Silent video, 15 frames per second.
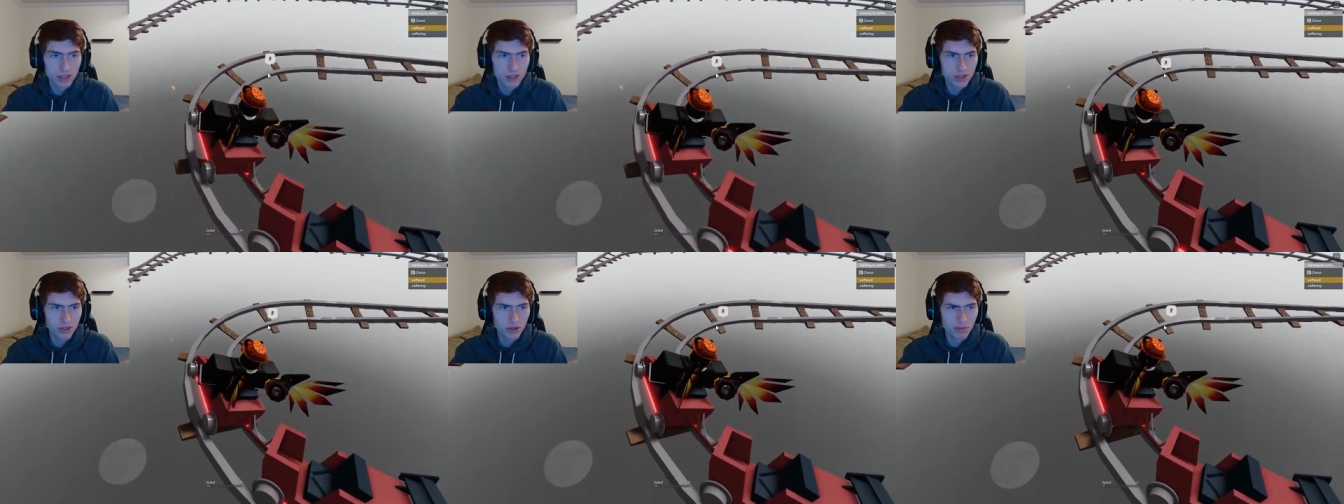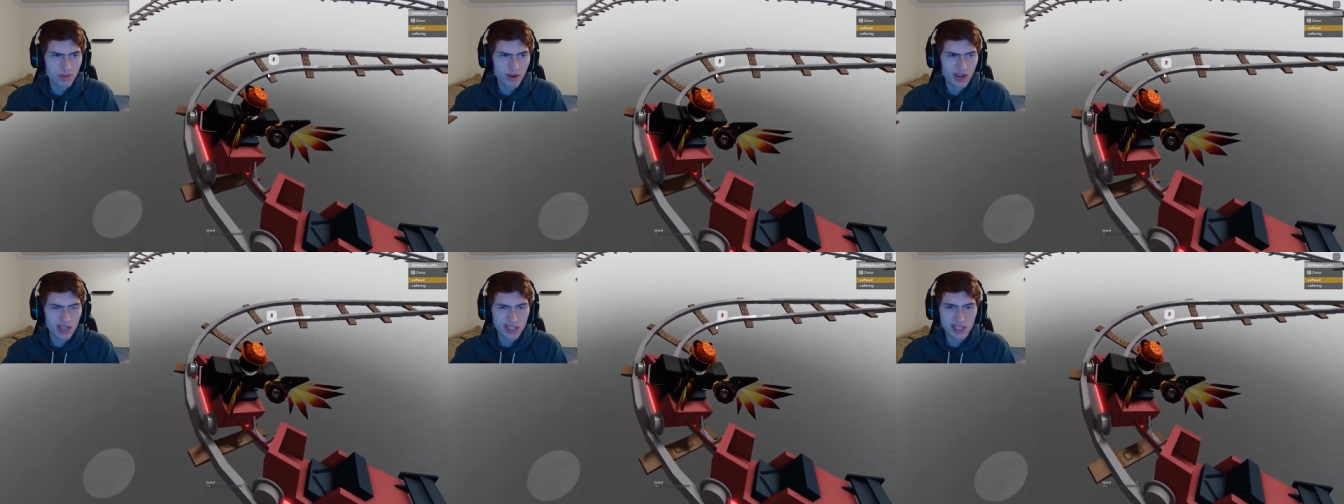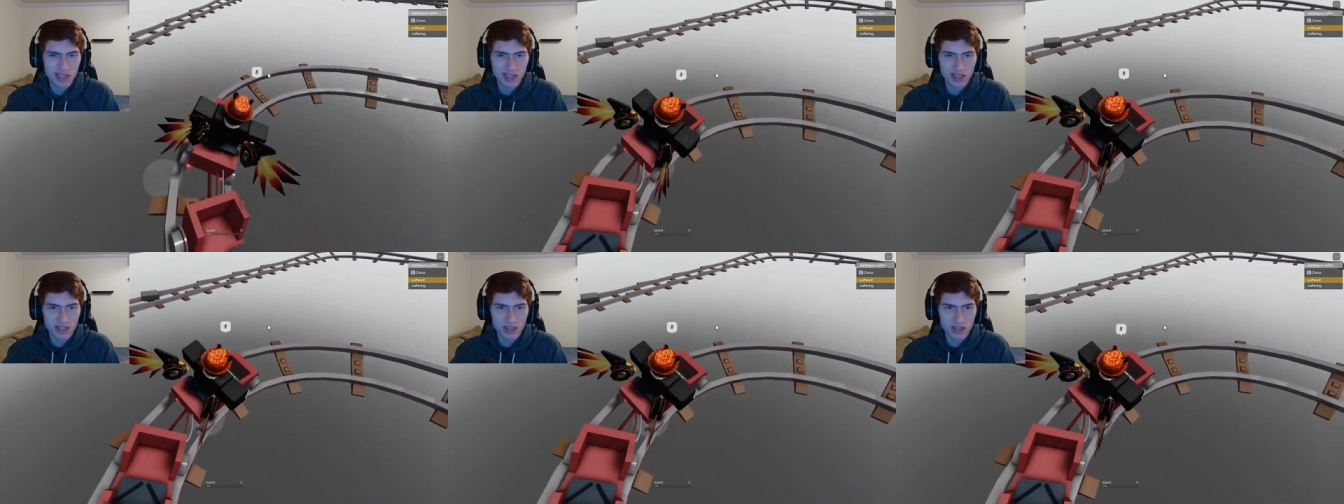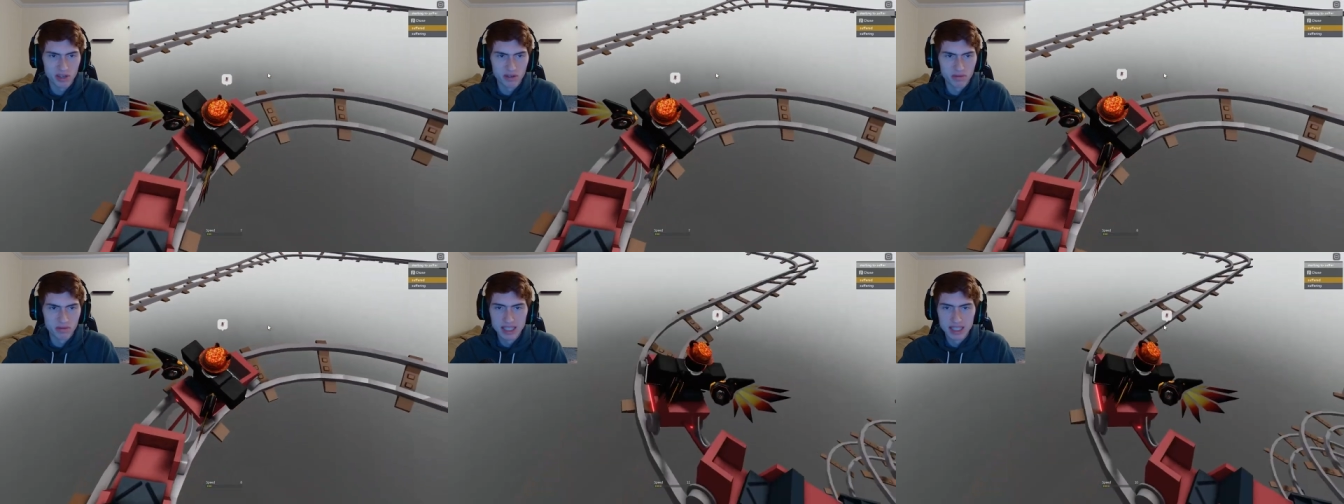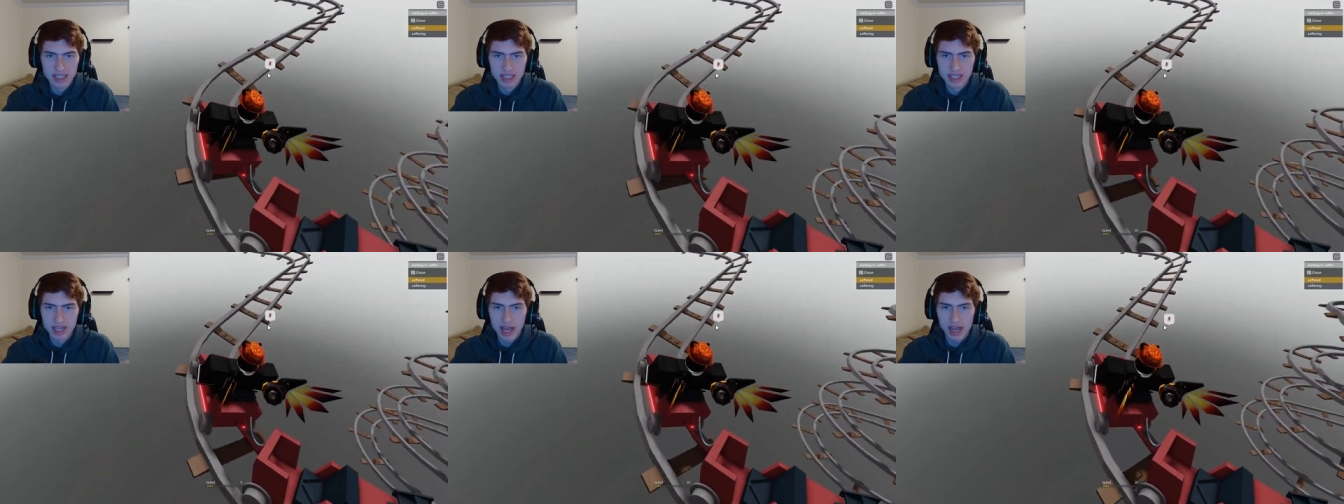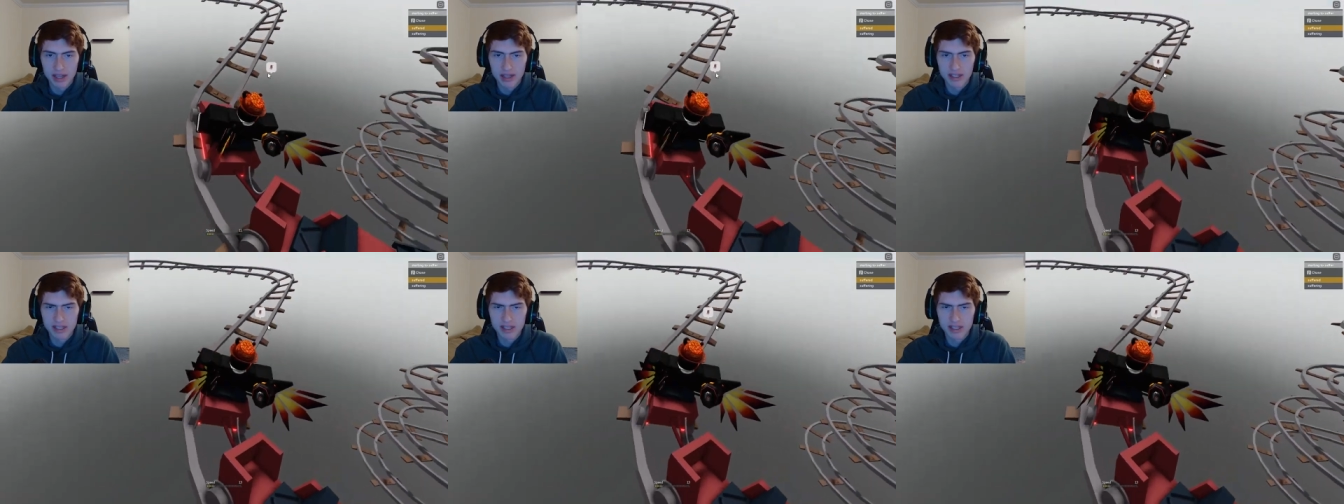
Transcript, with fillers: still part there though. I